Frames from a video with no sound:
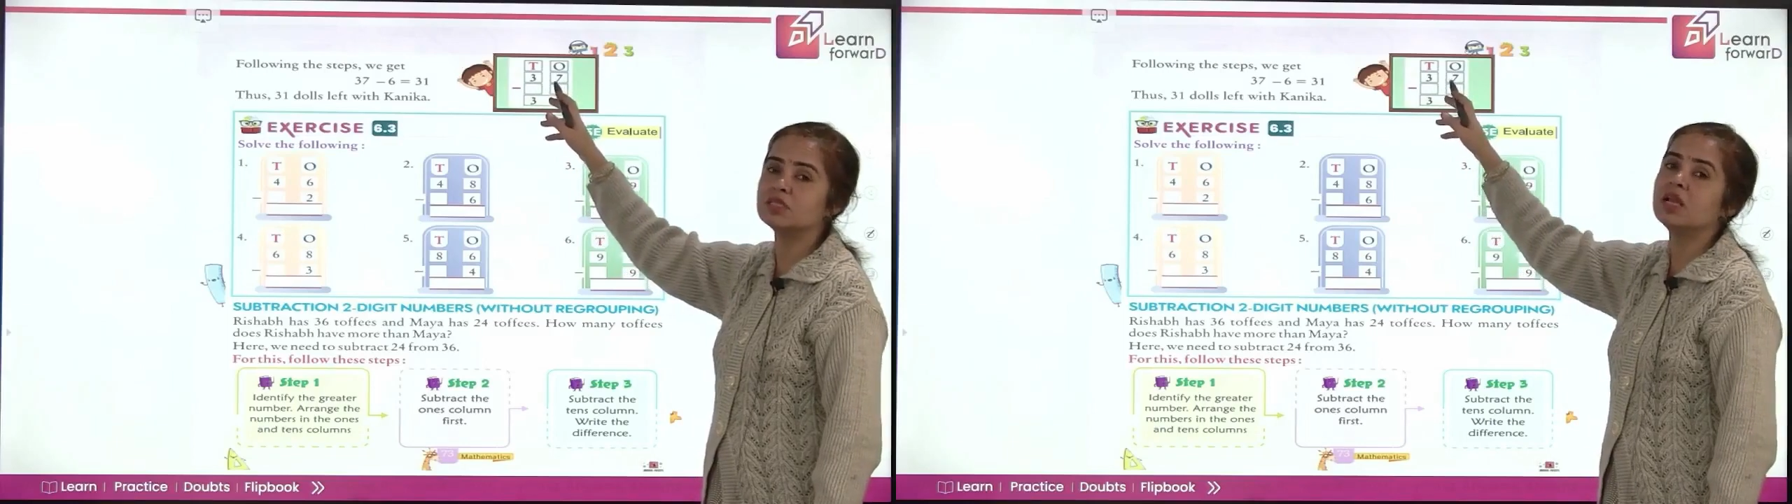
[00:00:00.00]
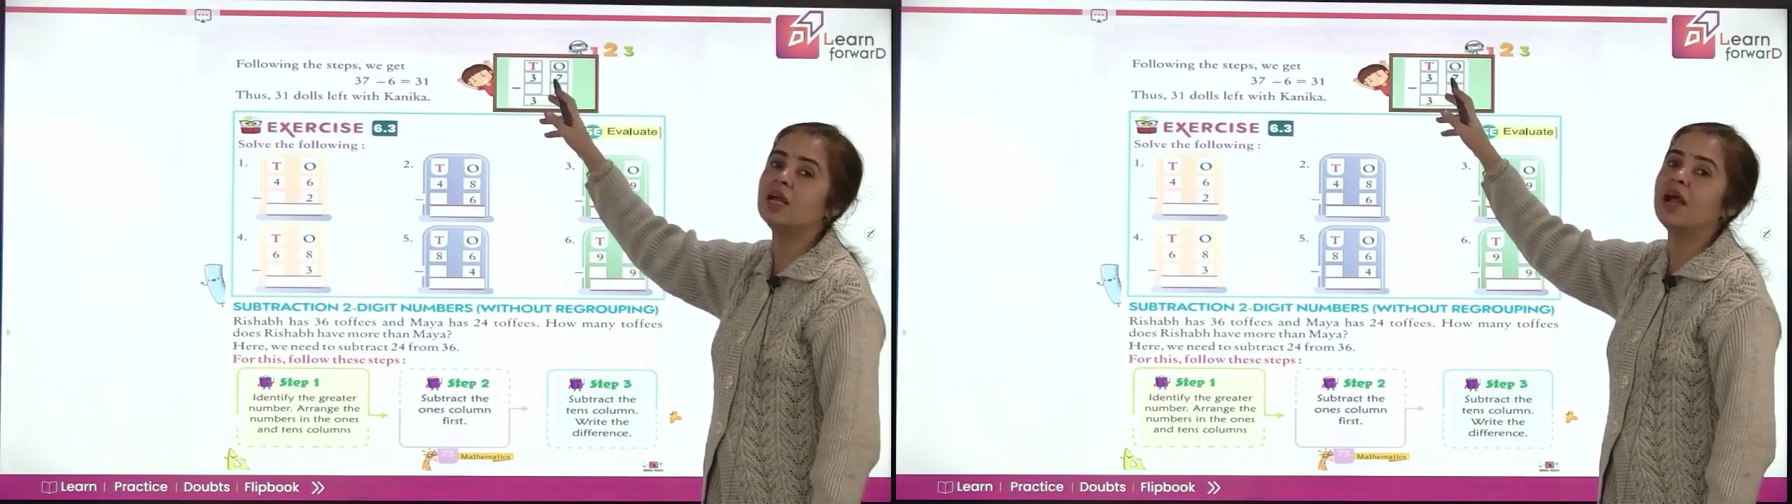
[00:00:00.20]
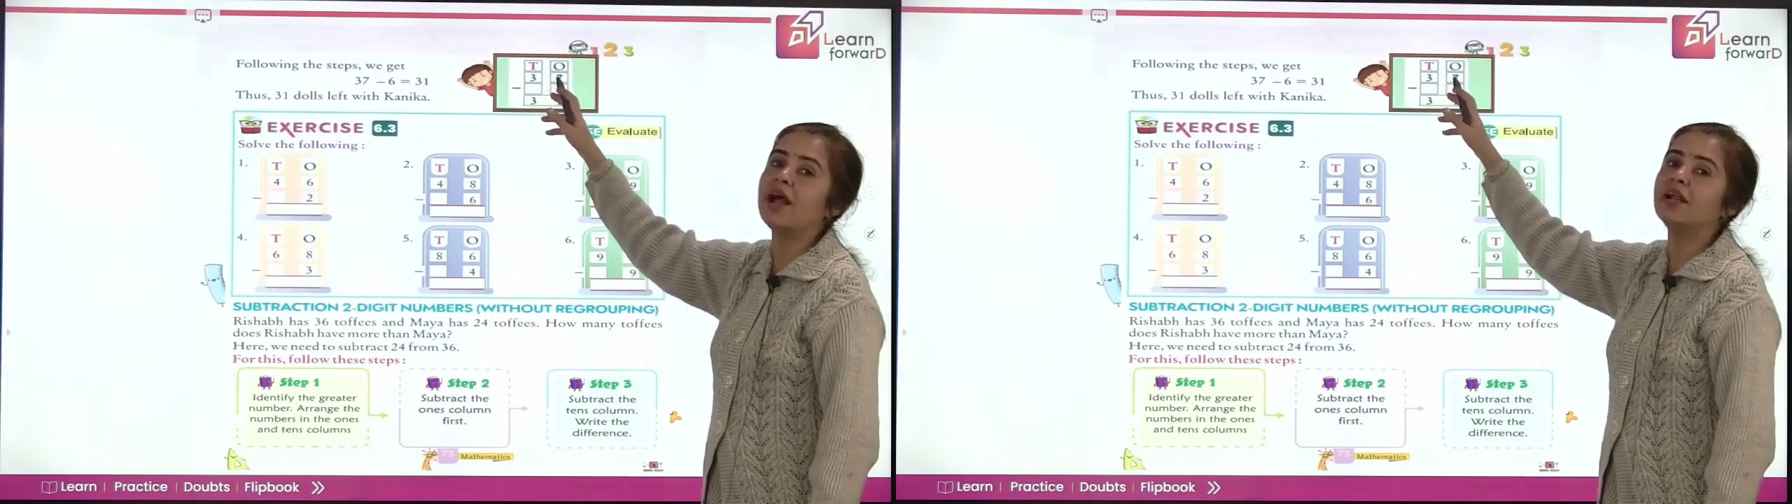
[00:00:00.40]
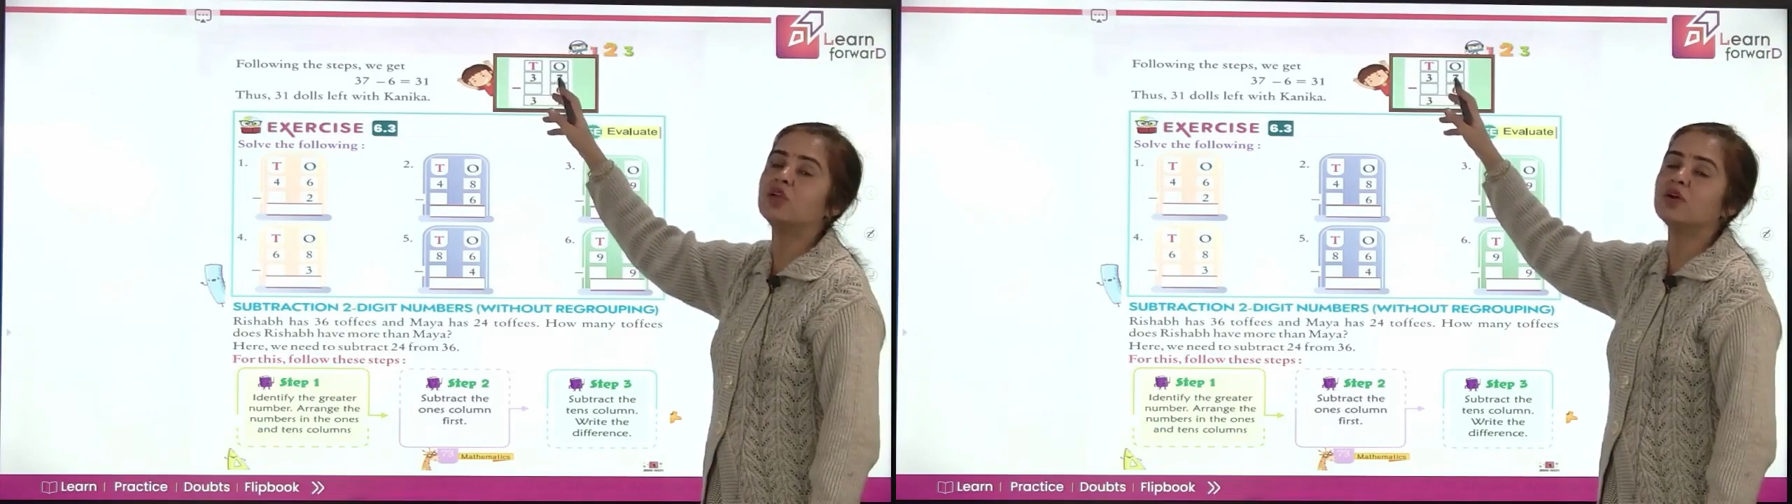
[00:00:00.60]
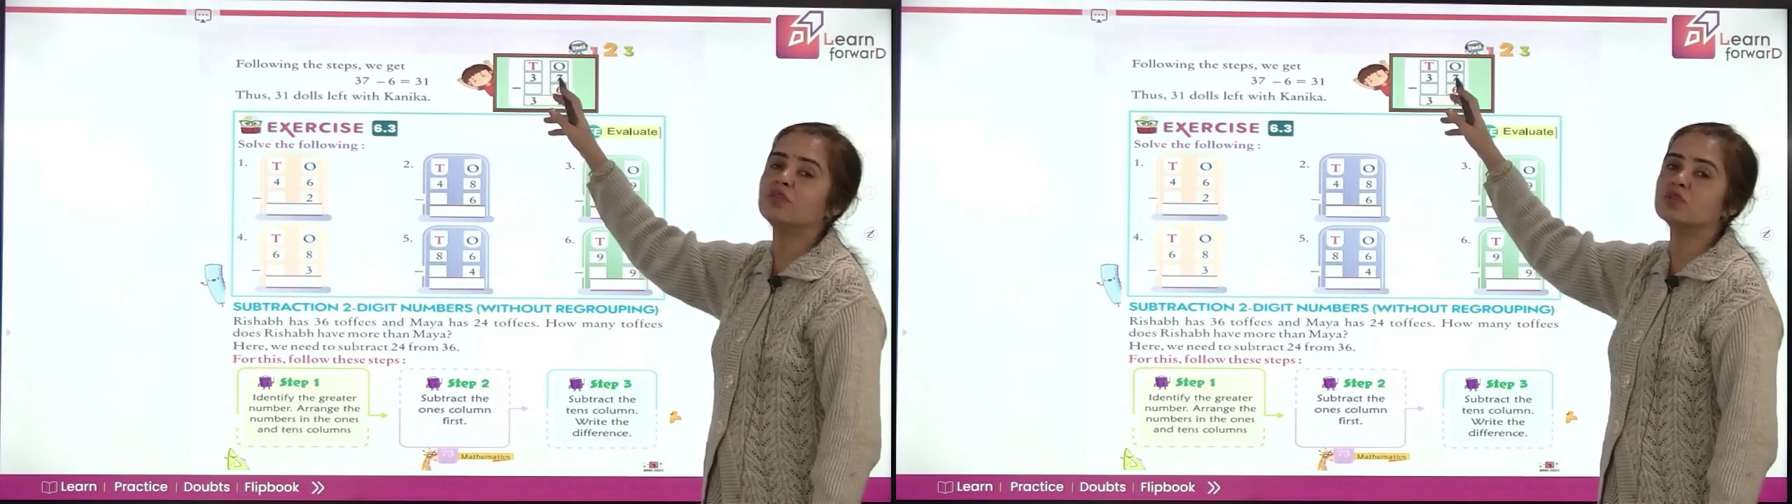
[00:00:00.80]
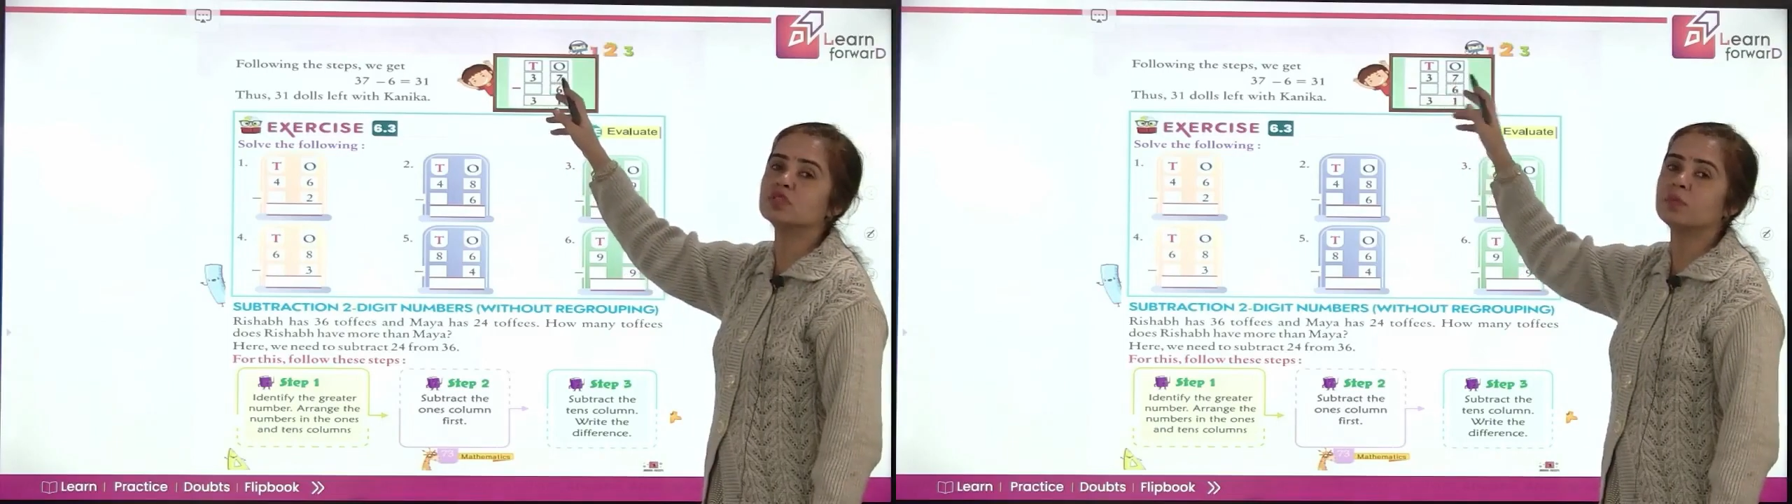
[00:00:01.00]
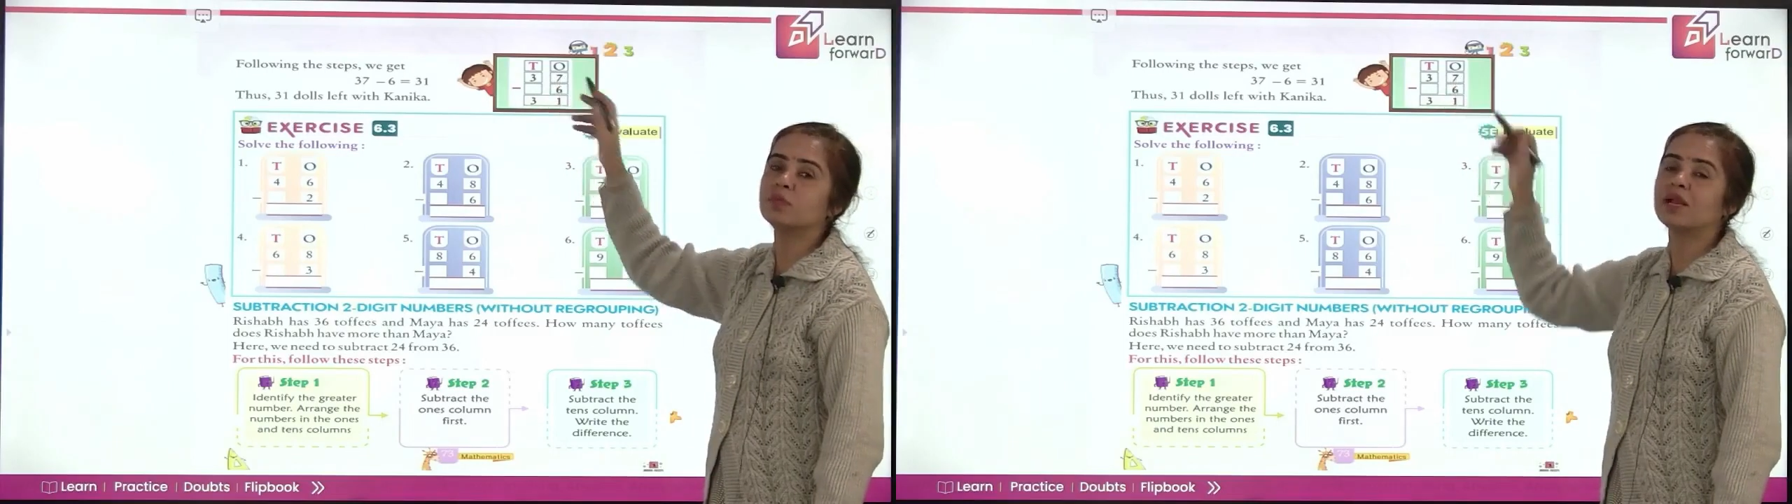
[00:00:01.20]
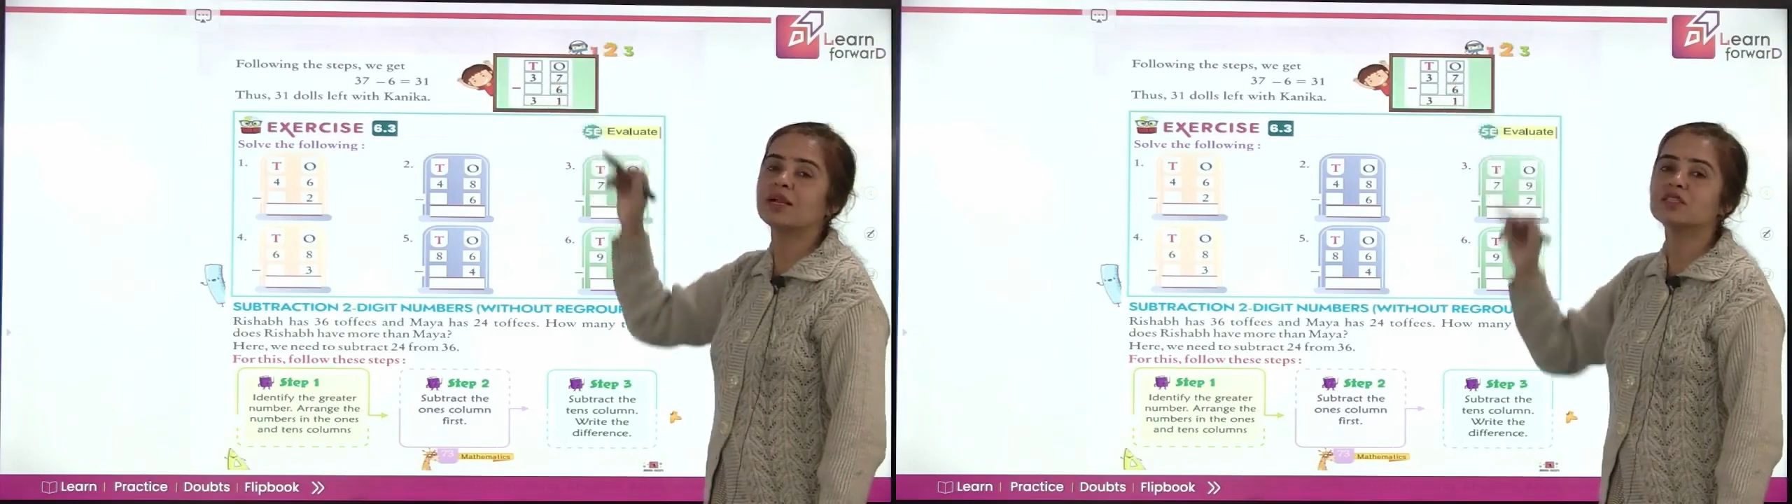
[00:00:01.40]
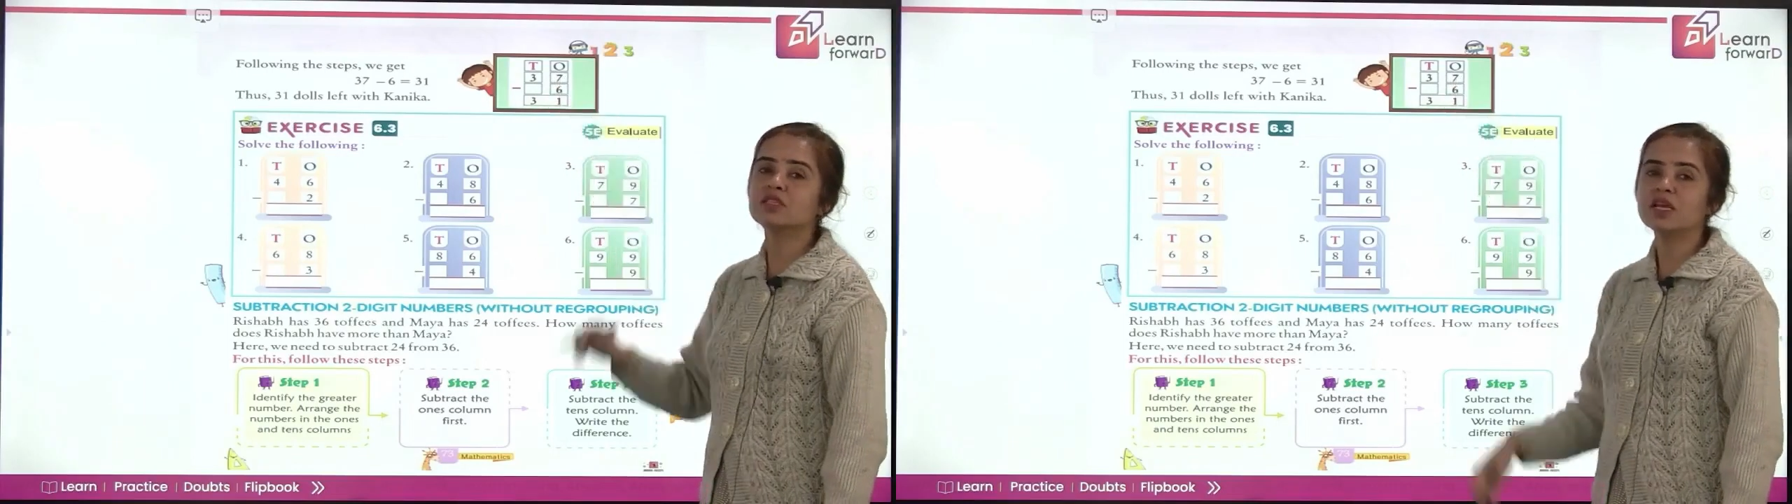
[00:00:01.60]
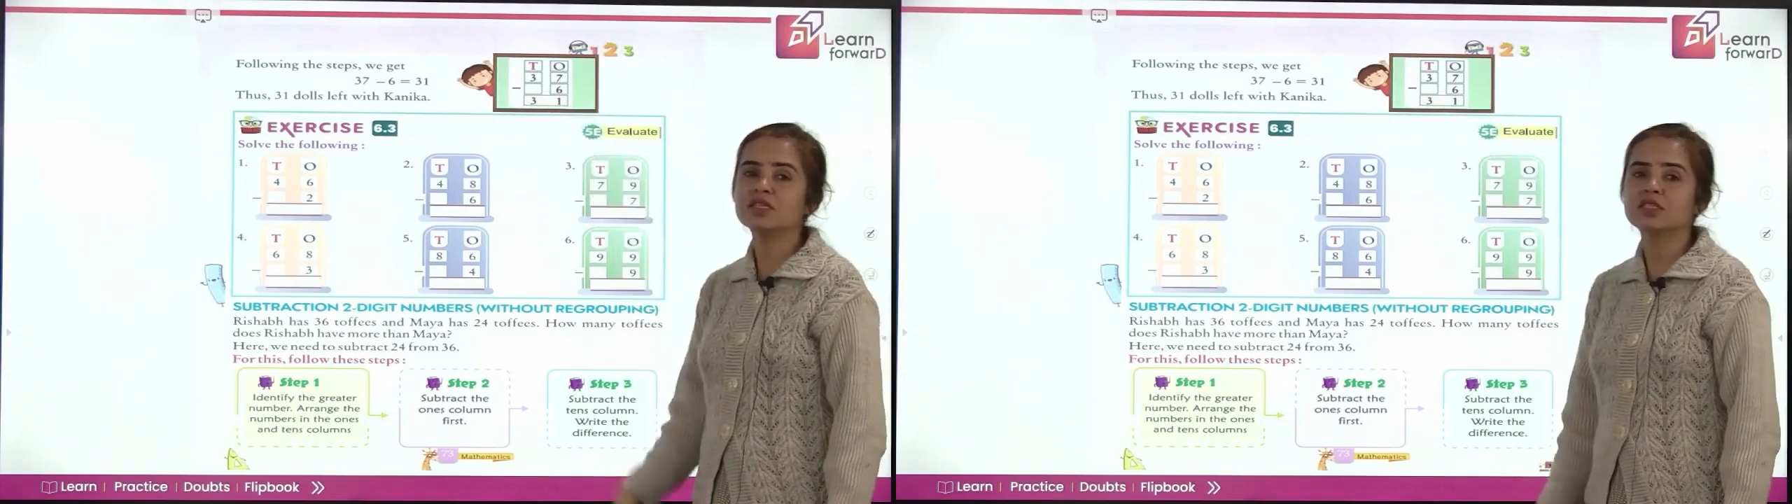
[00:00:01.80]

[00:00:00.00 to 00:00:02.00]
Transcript: and you have to subtract 6.